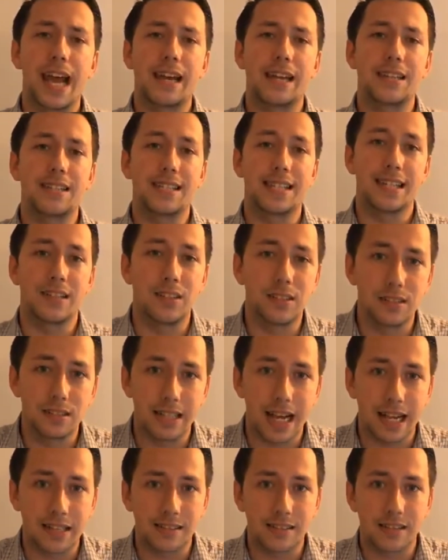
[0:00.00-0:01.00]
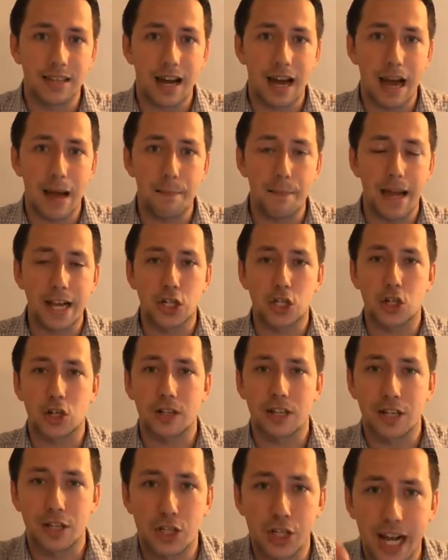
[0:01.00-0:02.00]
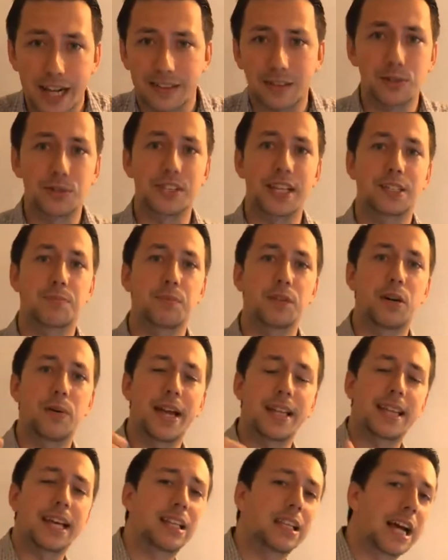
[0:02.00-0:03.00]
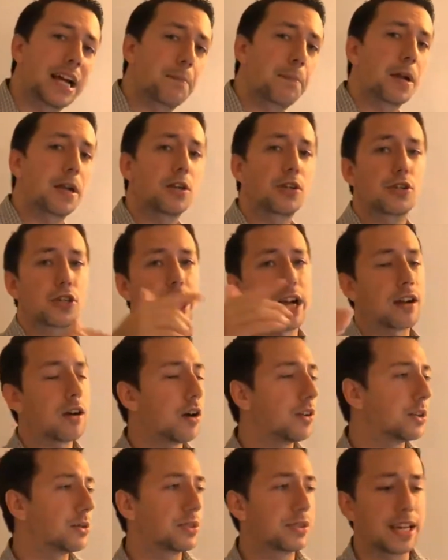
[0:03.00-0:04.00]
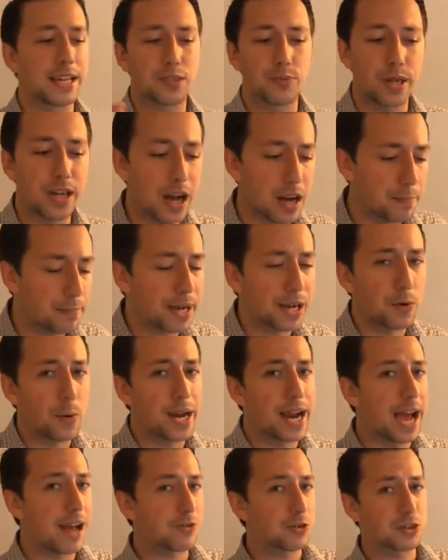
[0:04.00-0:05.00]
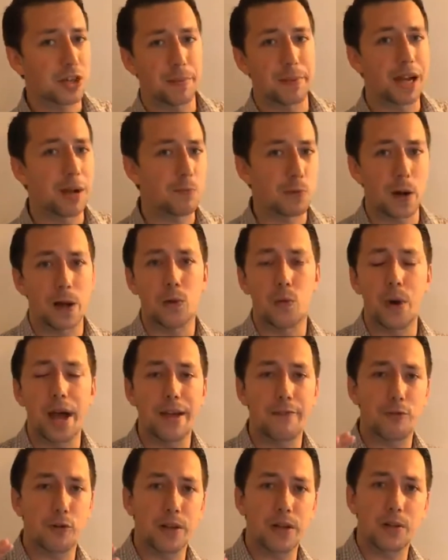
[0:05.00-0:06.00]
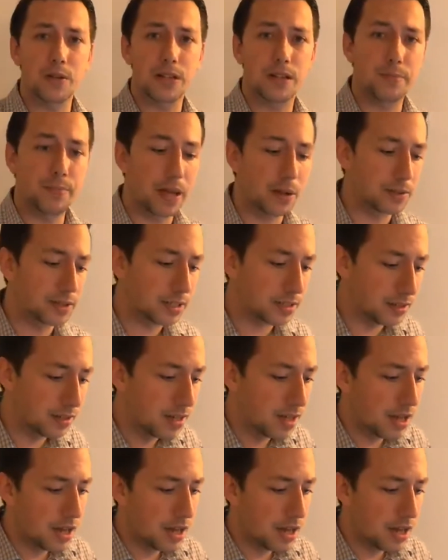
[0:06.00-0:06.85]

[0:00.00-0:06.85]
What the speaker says: And until next time, make sure to check those links below. Hit that like button. Check all those links. We got a Bitcoin address coming up right away for you to be able to